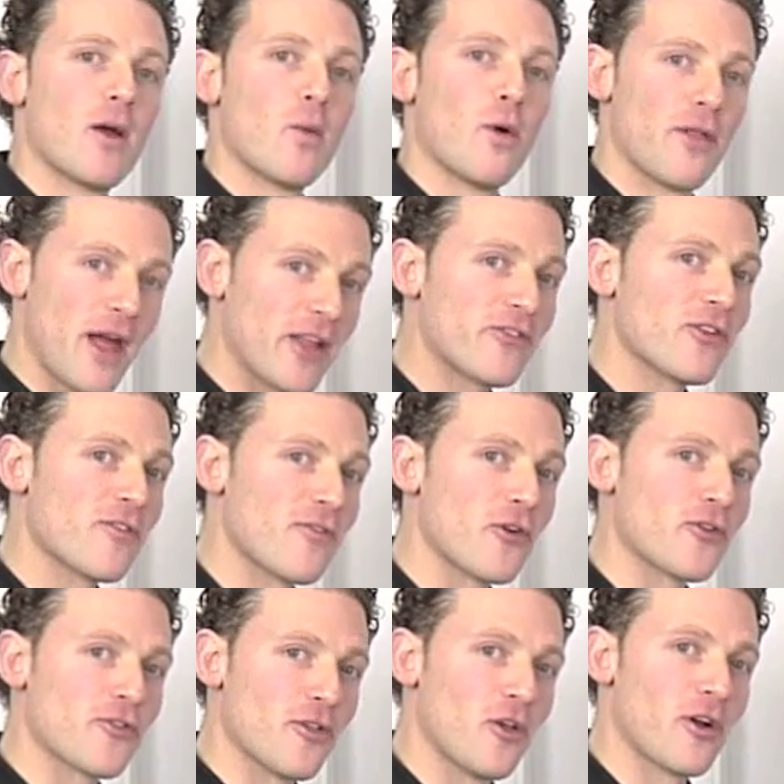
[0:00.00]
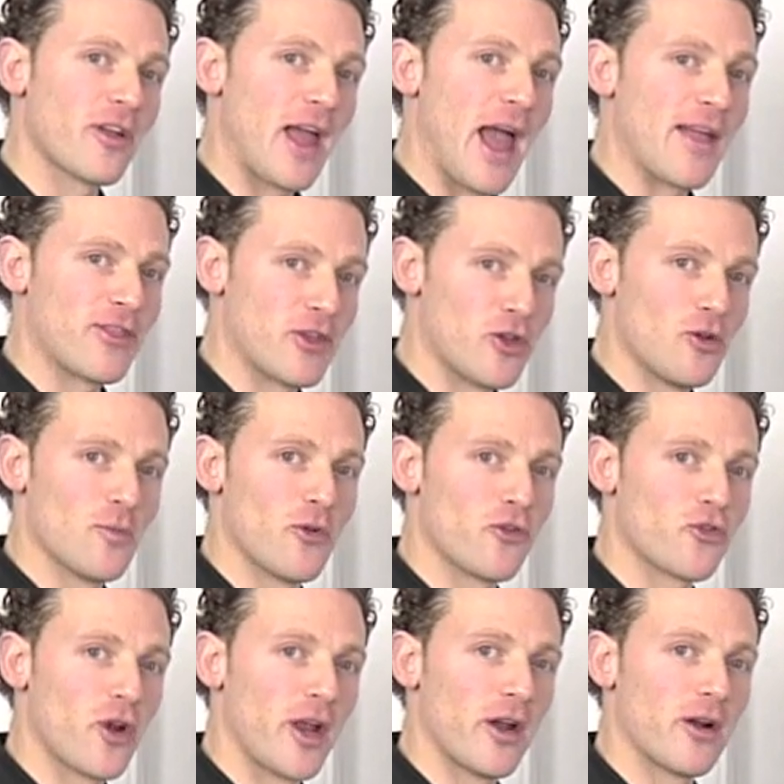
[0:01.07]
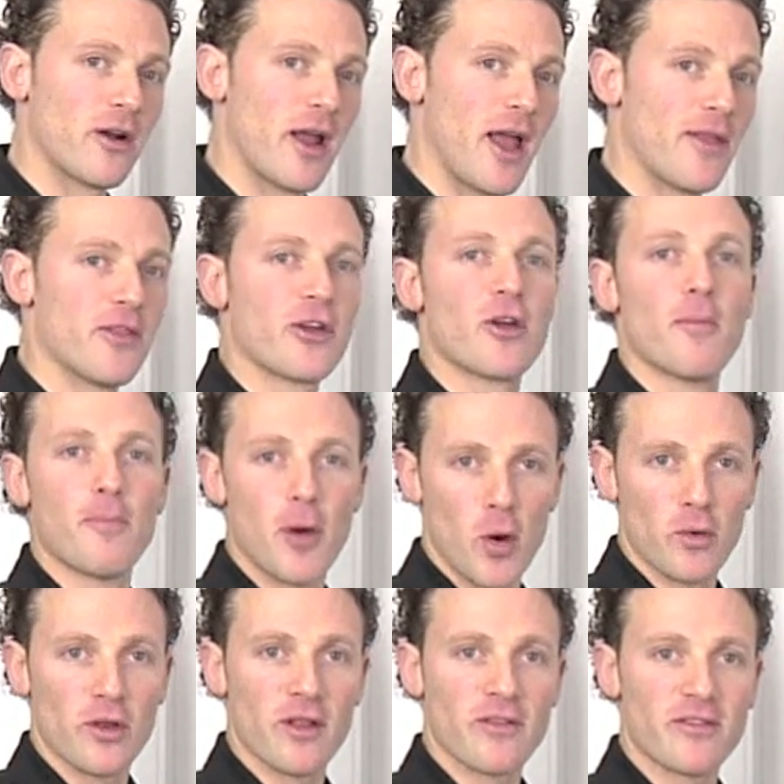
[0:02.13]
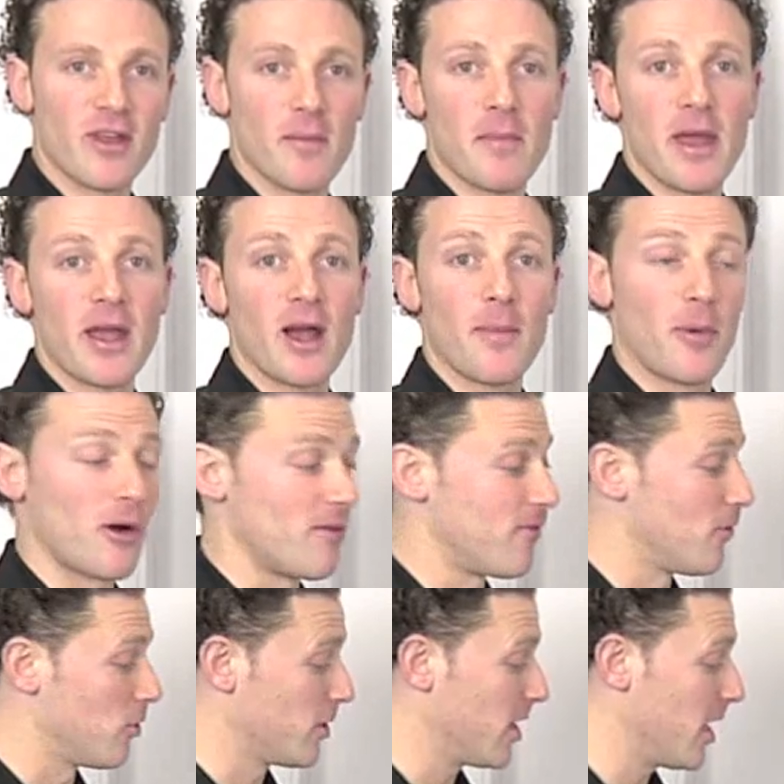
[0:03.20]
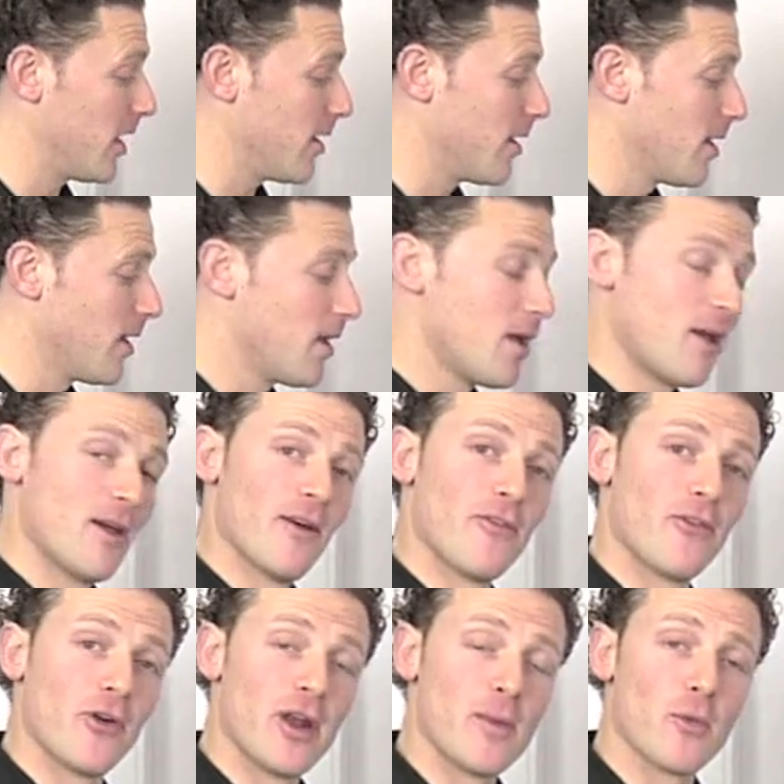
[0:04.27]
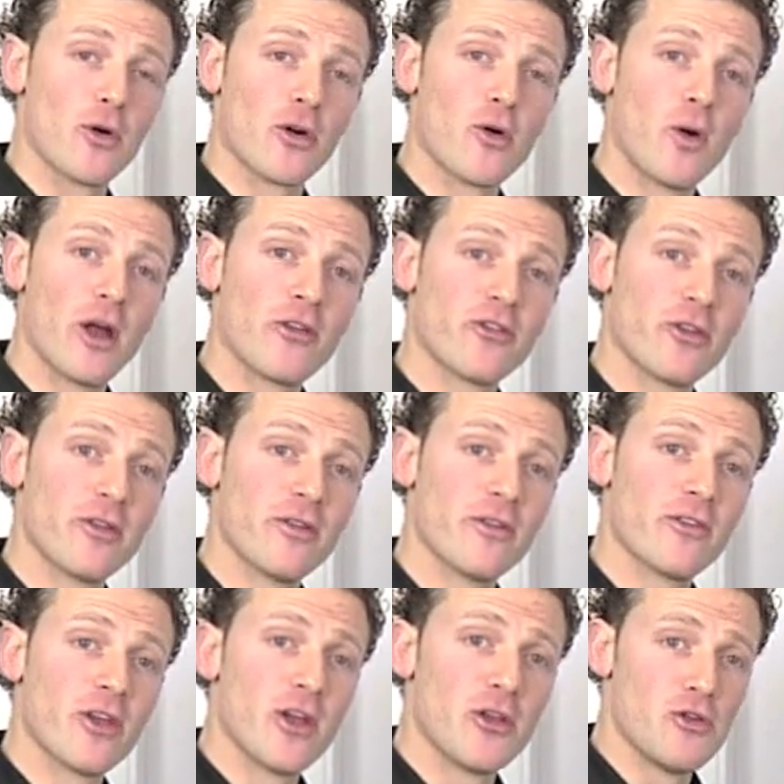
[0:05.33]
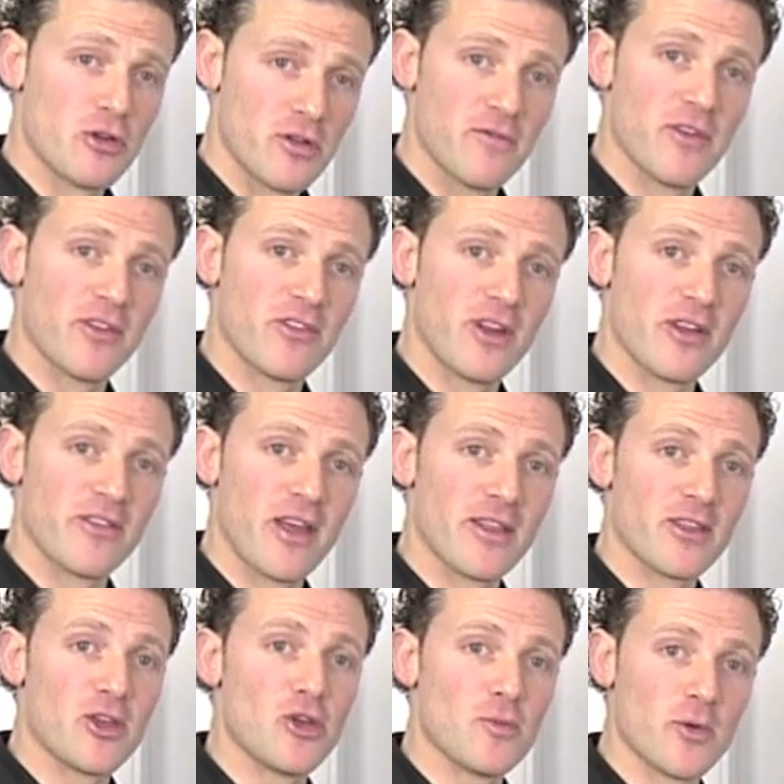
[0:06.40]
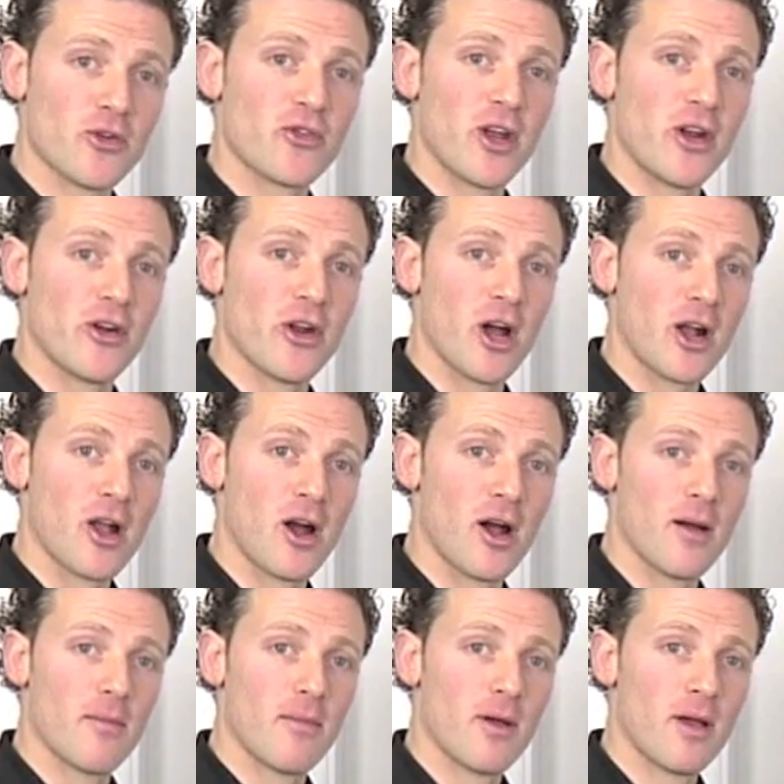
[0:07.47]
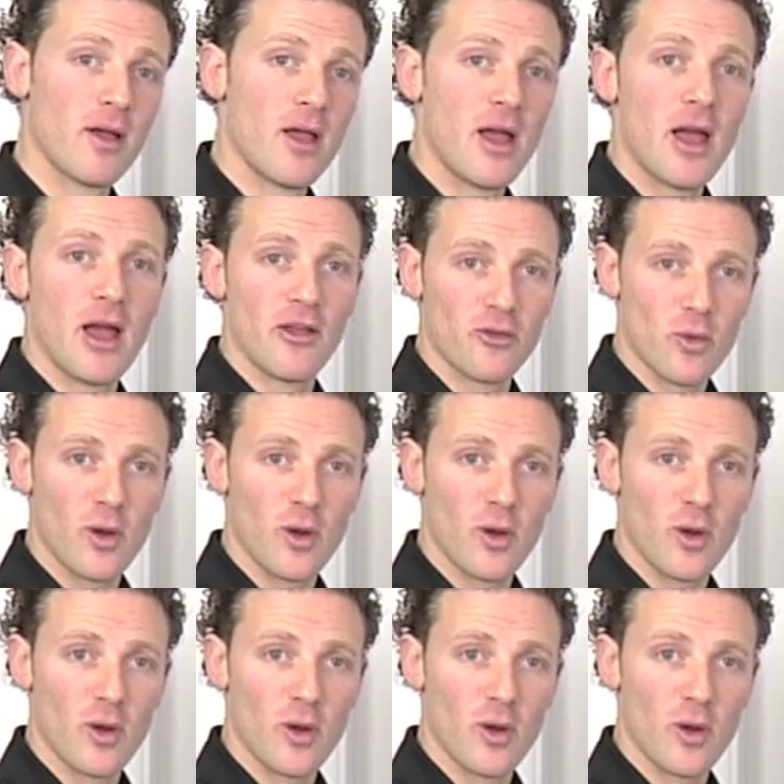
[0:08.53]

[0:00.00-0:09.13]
Well, that's your first look at the human trainer and the components that make up our full kit. For any more questions, you can visit us at thehumantrainer.com as